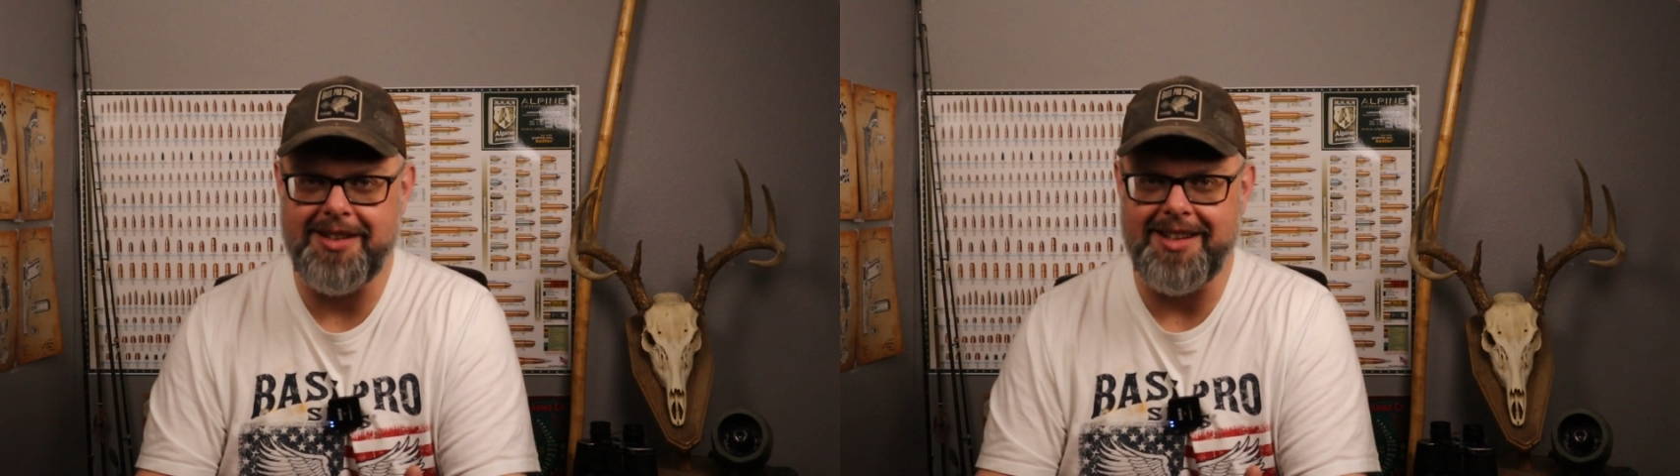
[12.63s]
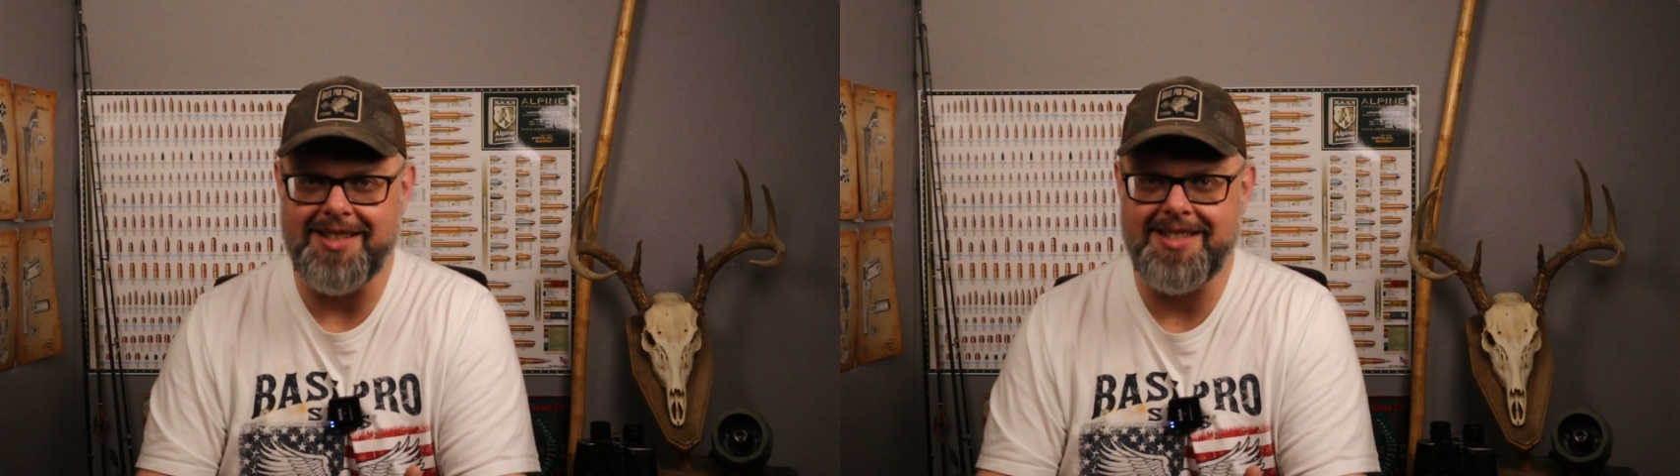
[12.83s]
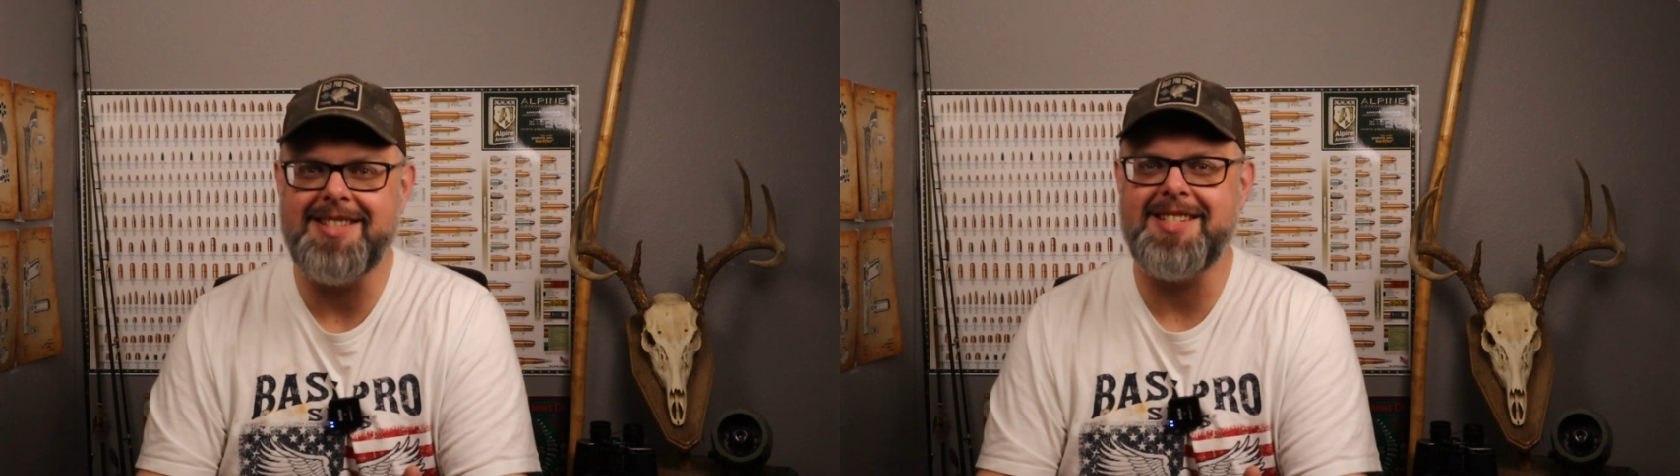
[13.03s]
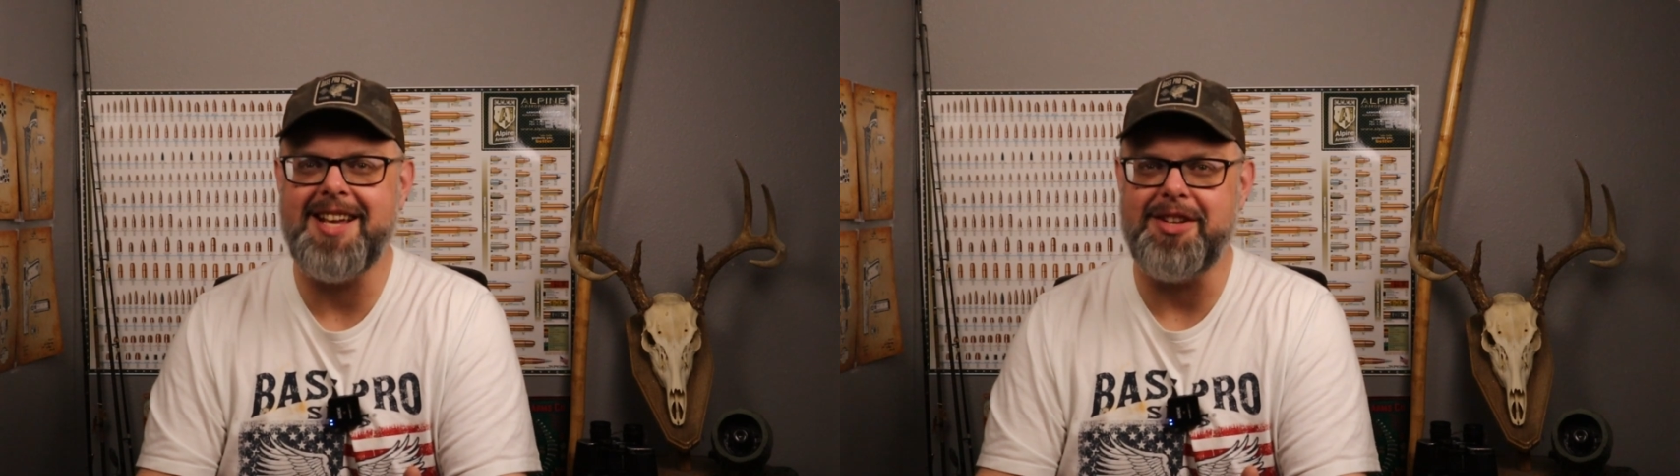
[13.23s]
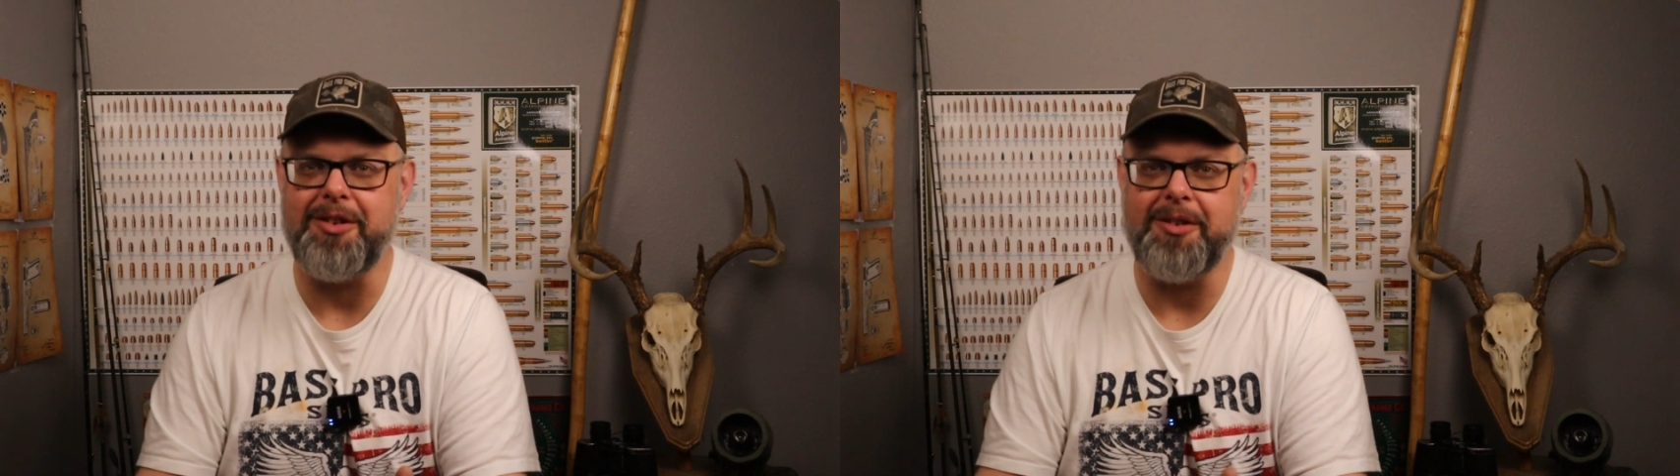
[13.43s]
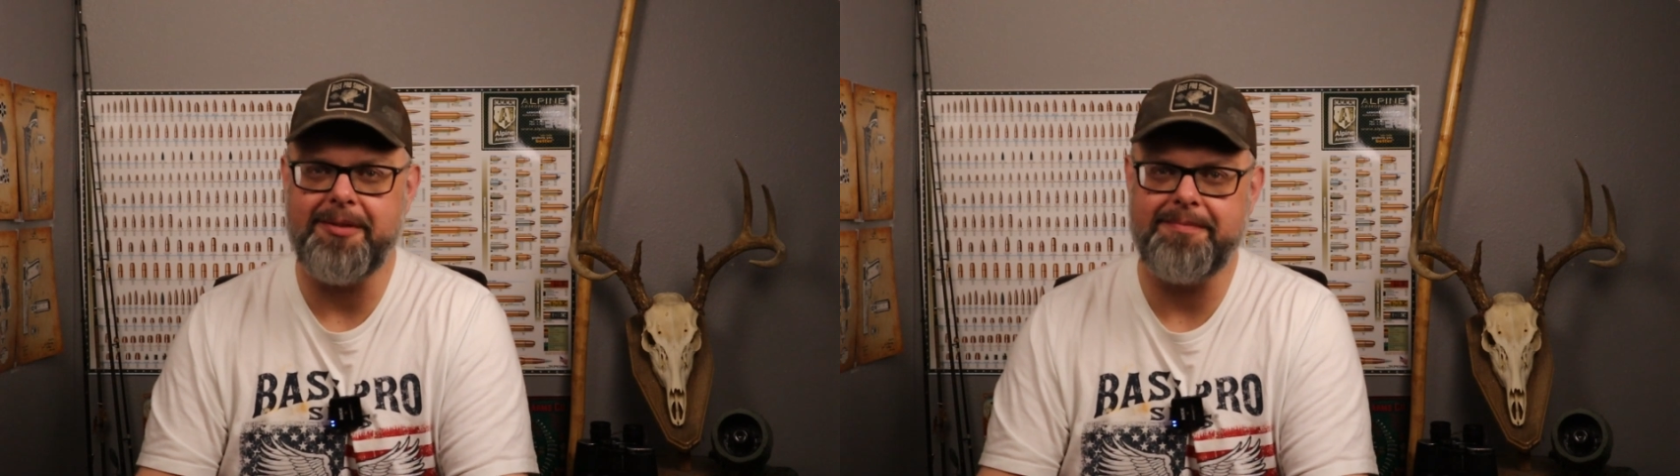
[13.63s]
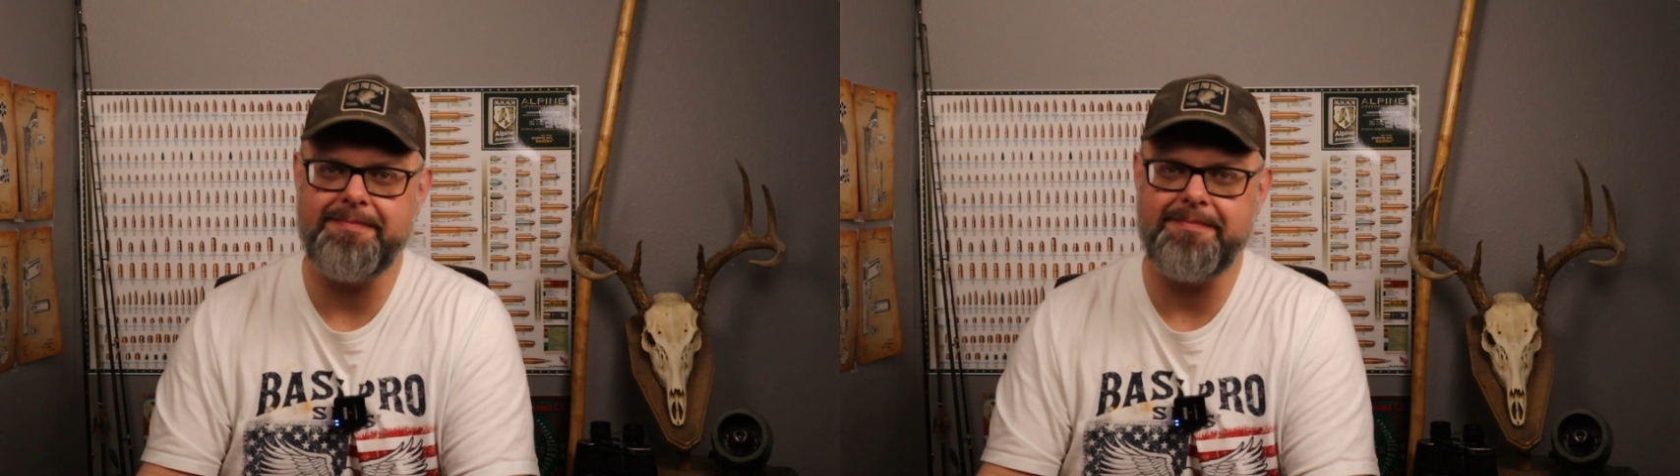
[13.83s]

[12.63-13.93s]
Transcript: things. Stay tuned.